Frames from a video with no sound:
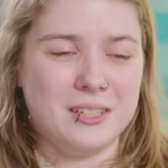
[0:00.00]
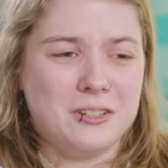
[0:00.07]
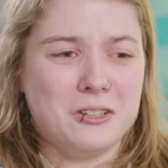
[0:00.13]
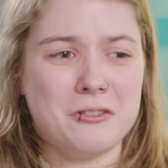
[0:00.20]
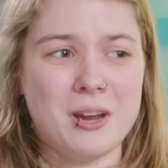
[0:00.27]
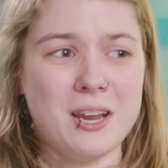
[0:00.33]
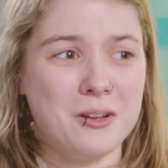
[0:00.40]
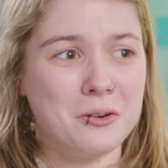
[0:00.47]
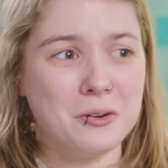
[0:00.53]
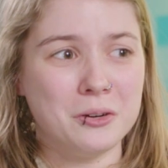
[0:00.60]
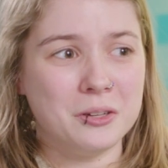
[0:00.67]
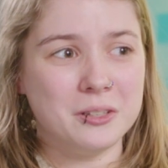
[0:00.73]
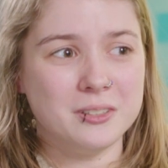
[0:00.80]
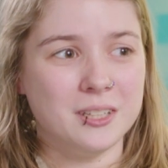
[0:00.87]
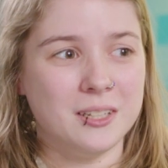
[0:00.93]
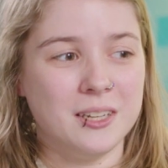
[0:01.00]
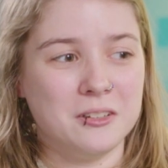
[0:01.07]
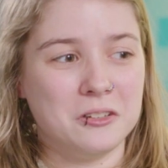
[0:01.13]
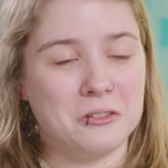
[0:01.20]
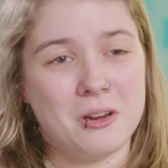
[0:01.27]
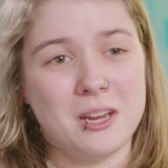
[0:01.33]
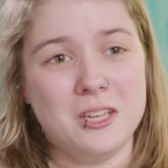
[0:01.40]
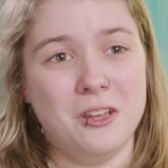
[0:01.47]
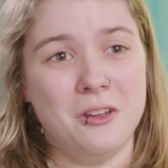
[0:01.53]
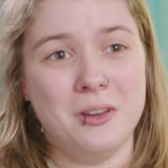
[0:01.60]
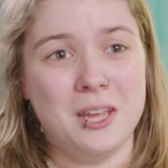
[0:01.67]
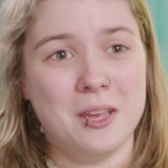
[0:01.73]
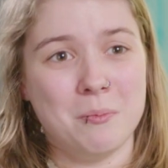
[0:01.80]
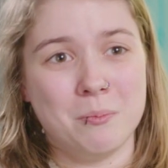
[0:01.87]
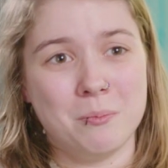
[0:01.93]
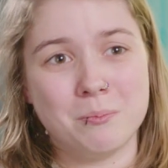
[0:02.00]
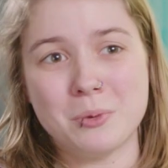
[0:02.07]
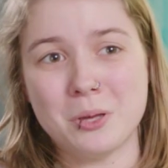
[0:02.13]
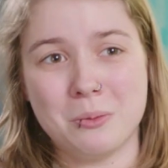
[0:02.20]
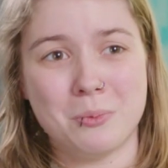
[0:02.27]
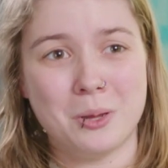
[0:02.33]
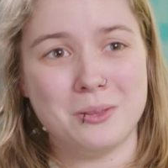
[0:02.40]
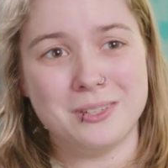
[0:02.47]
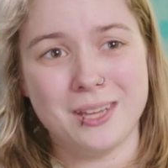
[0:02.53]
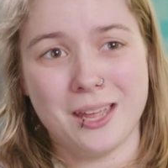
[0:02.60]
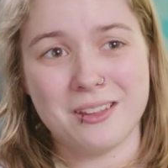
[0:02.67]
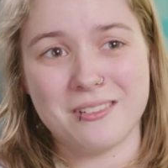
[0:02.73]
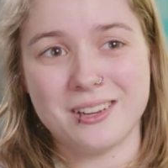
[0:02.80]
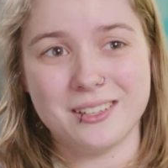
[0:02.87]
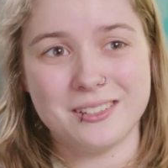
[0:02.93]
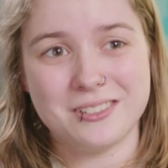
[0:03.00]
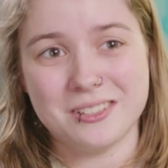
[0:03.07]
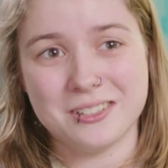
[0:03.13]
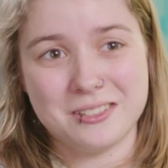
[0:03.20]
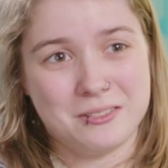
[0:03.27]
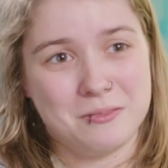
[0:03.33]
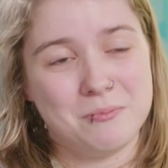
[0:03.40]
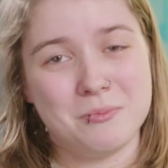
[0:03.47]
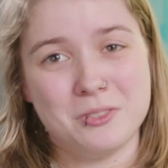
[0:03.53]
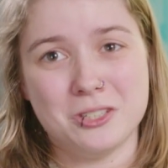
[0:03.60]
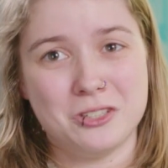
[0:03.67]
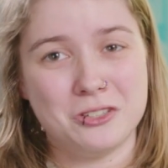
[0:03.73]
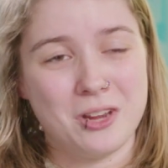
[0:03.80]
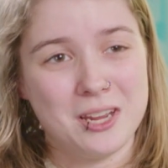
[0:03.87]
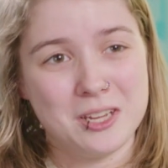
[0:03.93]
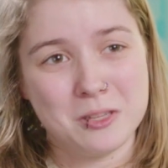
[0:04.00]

It's a great course and it's a great uni, and put them both together and it's just such a great